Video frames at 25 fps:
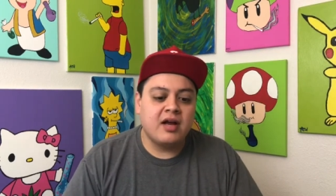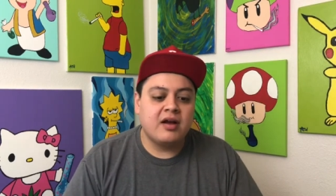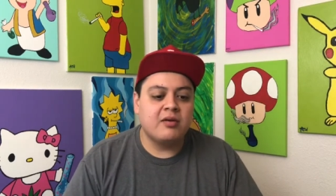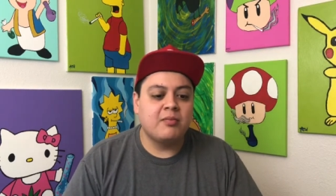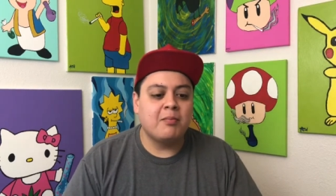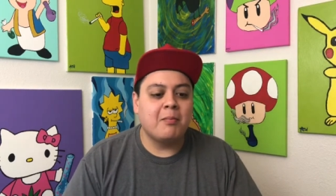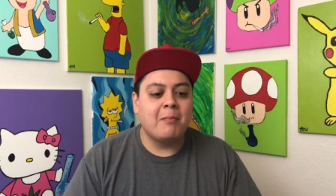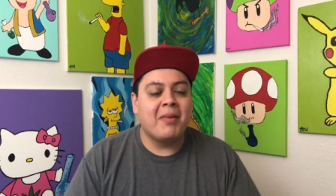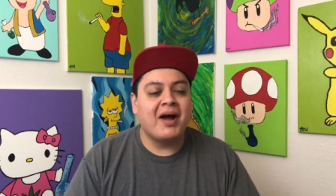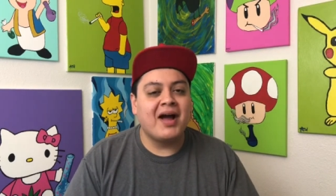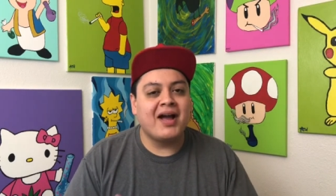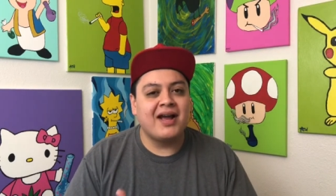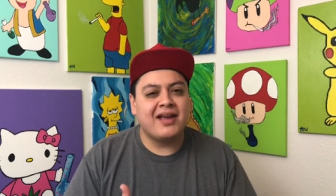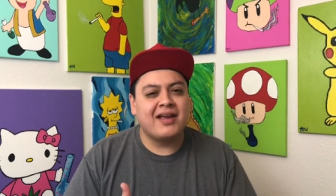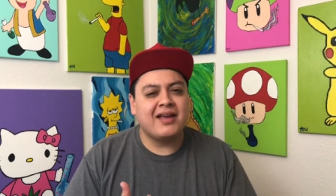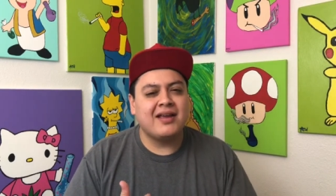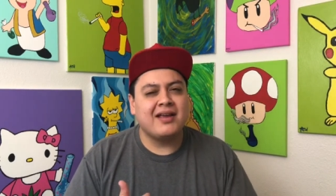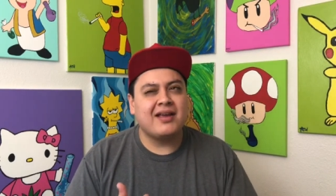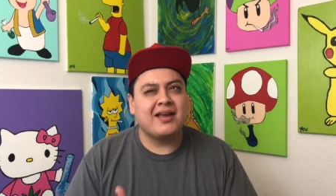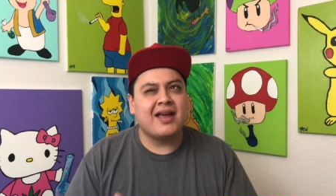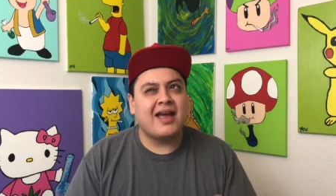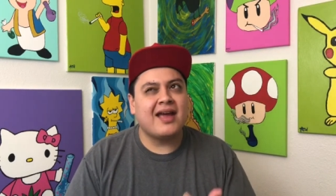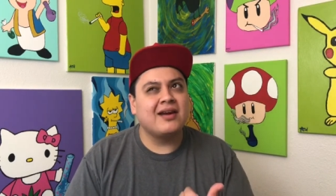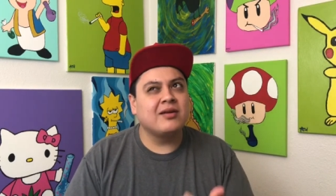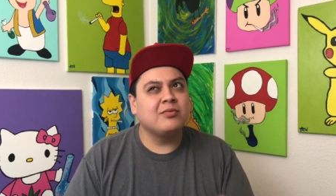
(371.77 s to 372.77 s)

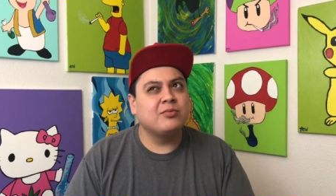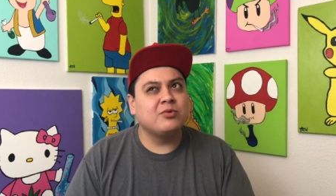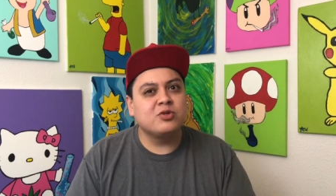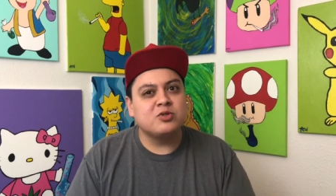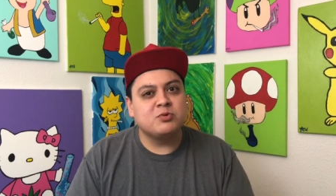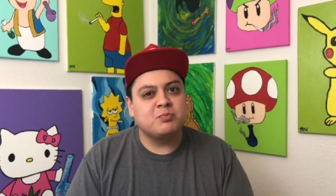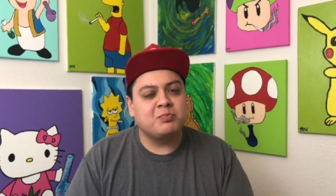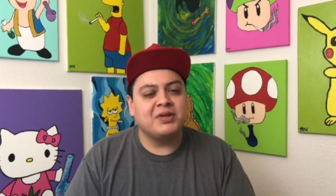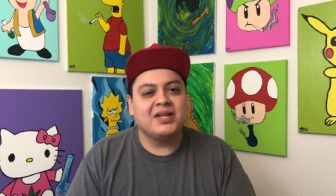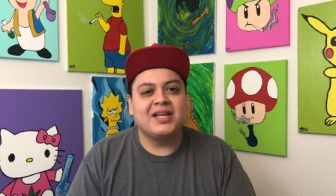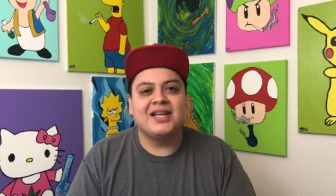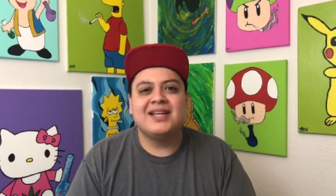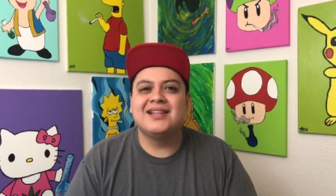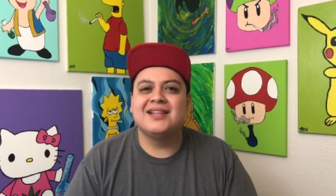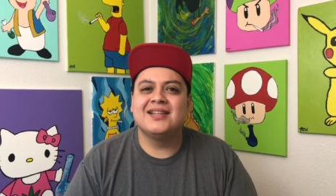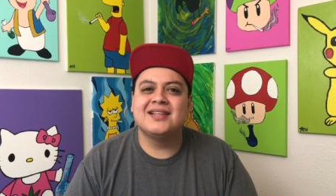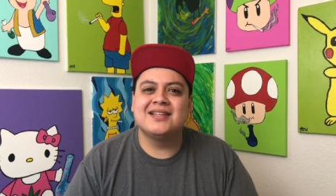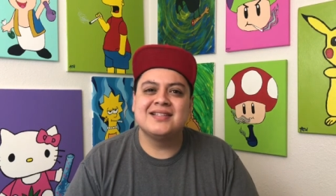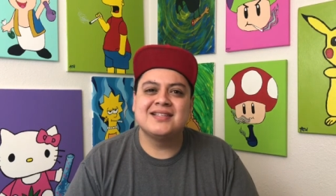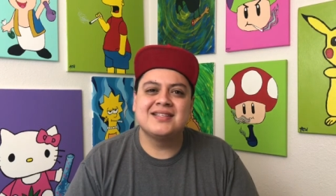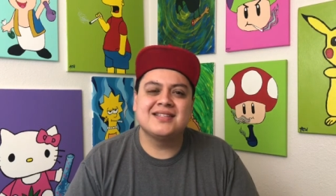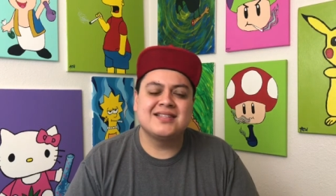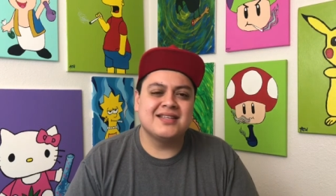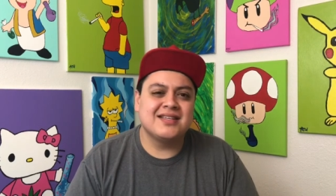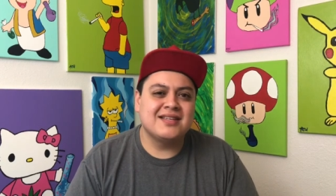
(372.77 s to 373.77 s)
my edibles
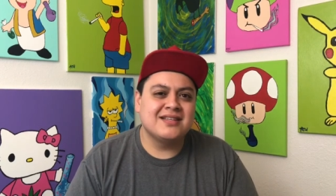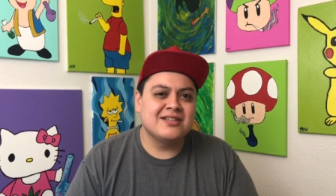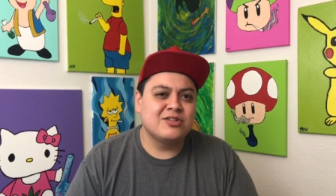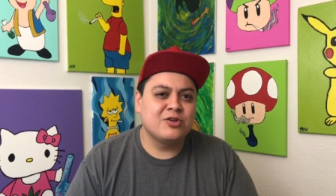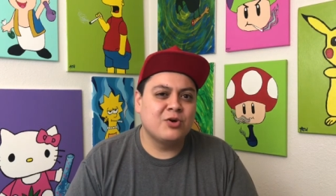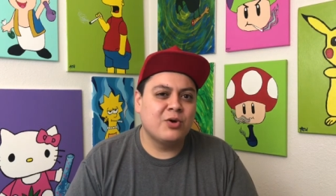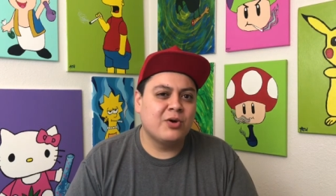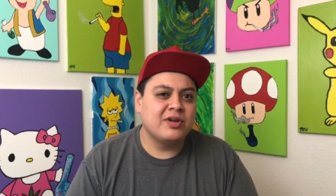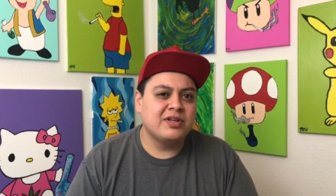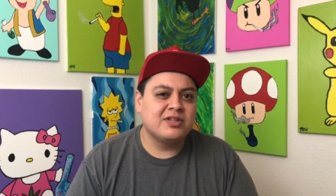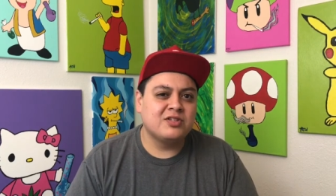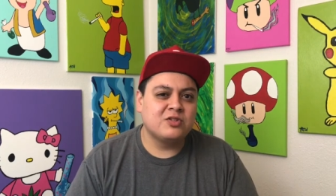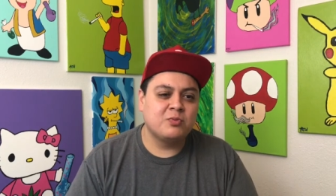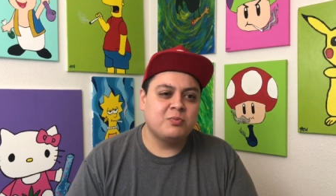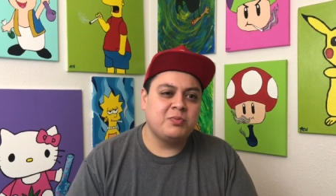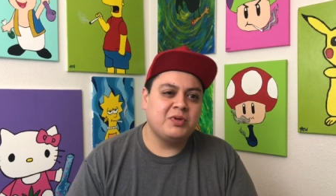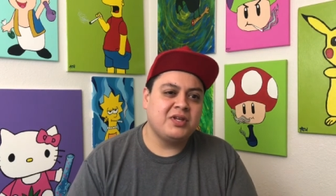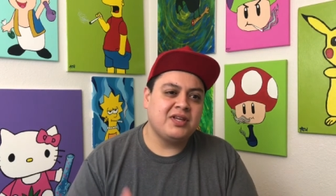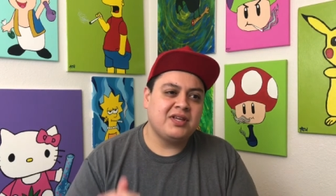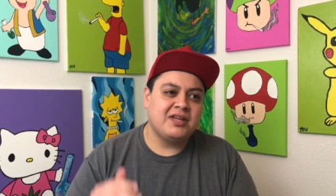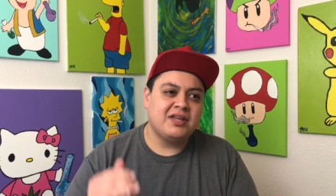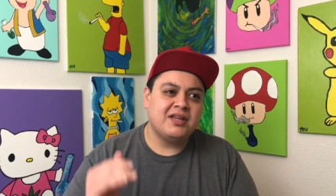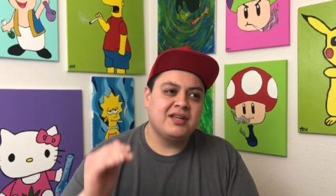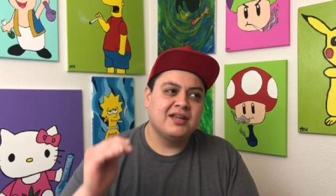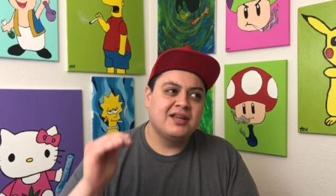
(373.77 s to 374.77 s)
playlist is going to
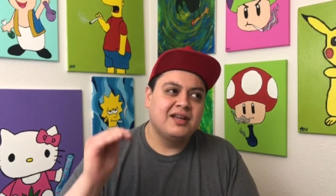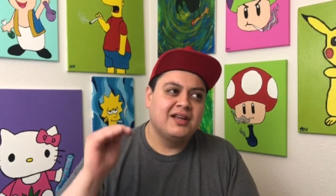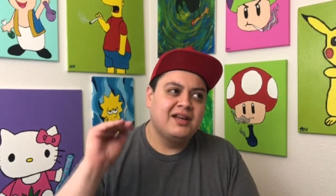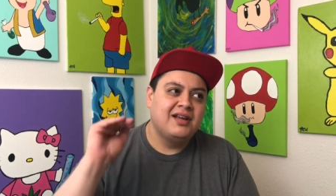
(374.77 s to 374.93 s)
be